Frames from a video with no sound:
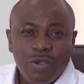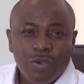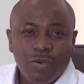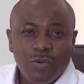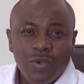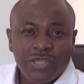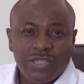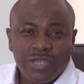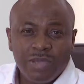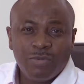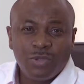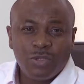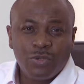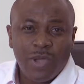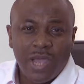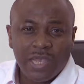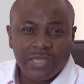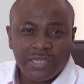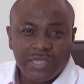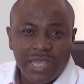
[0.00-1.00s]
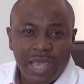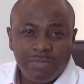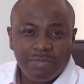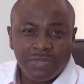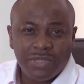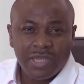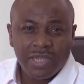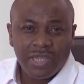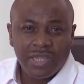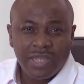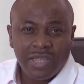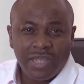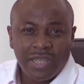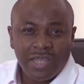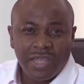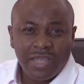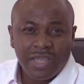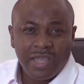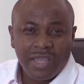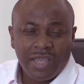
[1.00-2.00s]
who is able to accept,
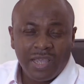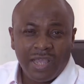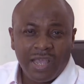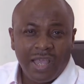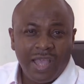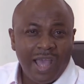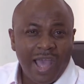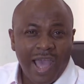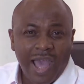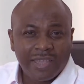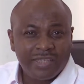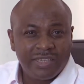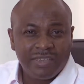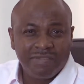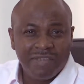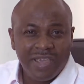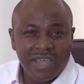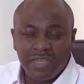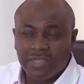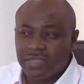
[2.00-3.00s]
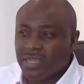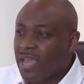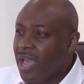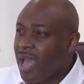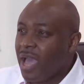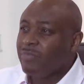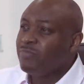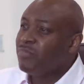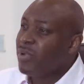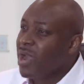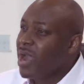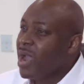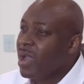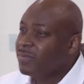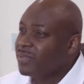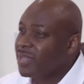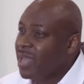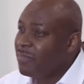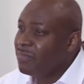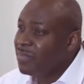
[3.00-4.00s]
activate, and
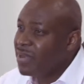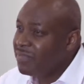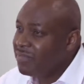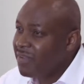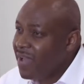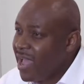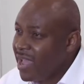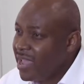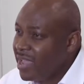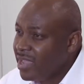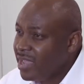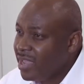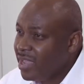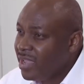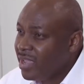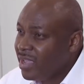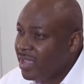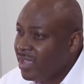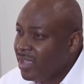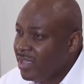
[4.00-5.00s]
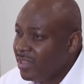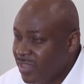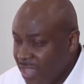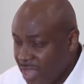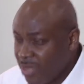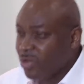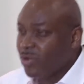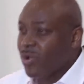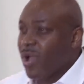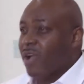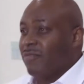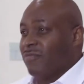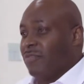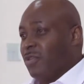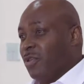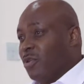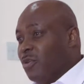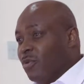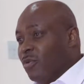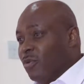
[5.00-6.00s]
perhaps amplify. Then you have
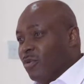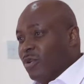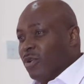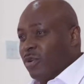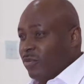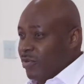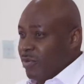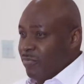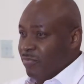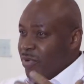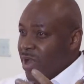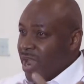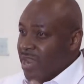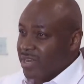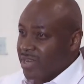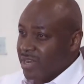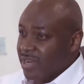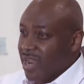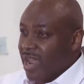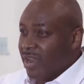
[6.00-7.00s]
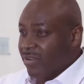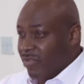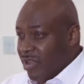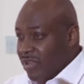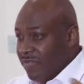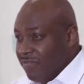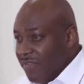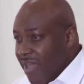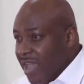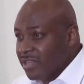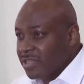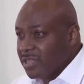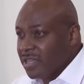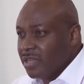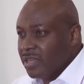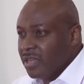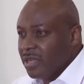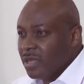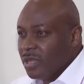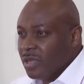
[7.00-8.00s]
you rebranding,
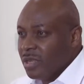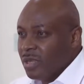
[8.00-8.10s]
reinventing,